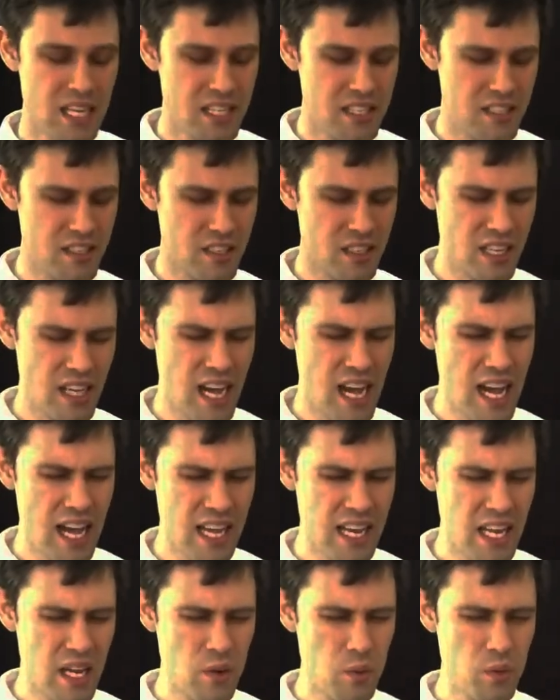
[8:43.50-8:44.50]
Dear
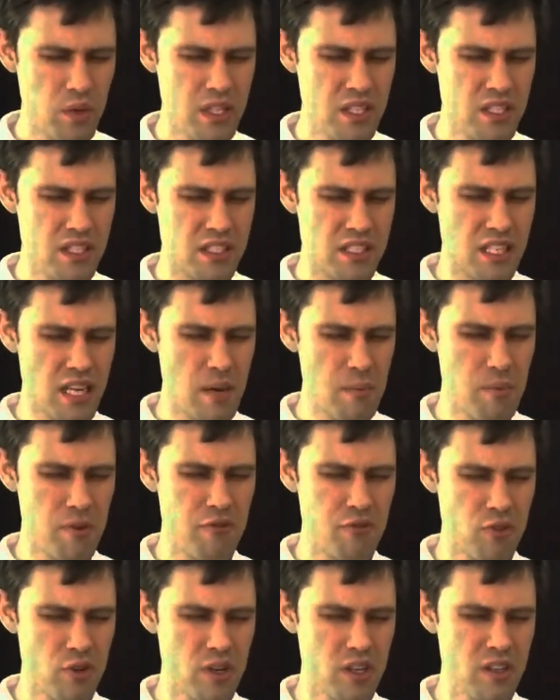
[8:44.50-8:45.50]
God, we just come
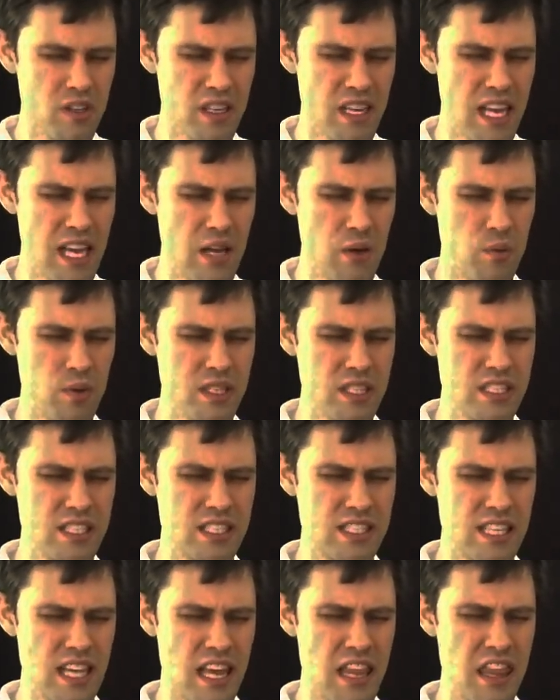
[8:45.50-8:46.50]
before you today and we
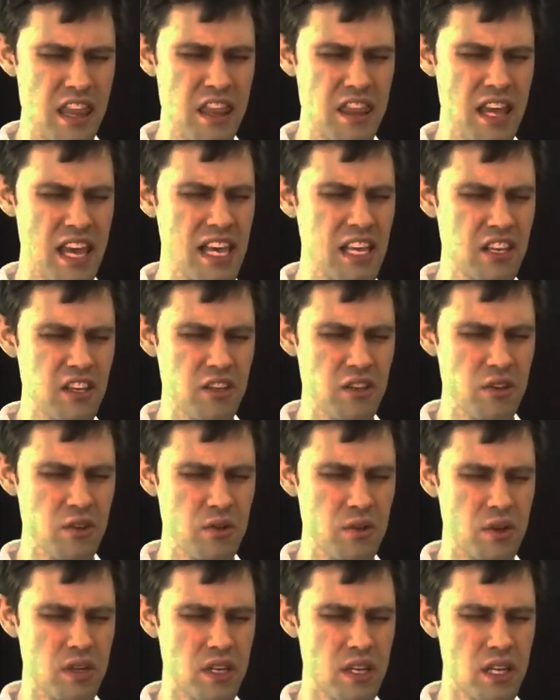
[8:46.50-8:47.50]
just say thank
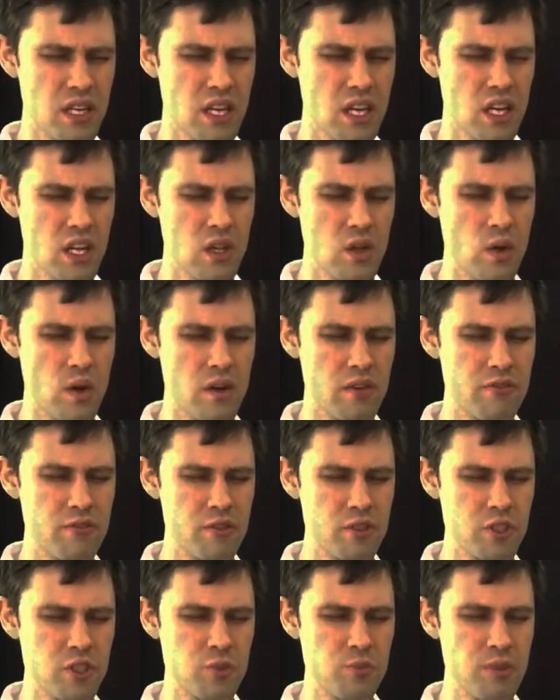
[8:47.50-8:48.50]
you, Lord,
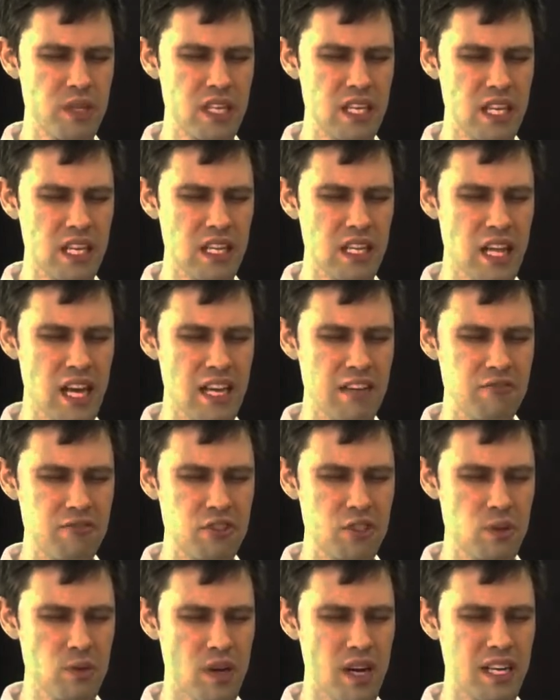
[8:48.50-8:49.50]
for speaking
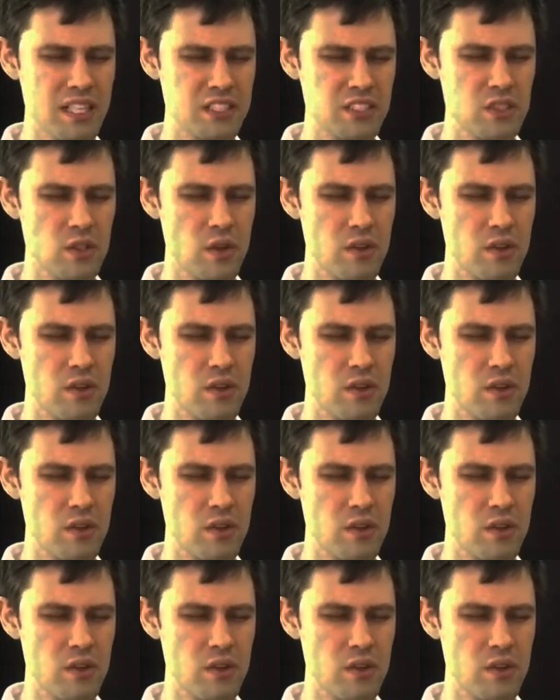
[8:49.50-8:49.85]
life to us.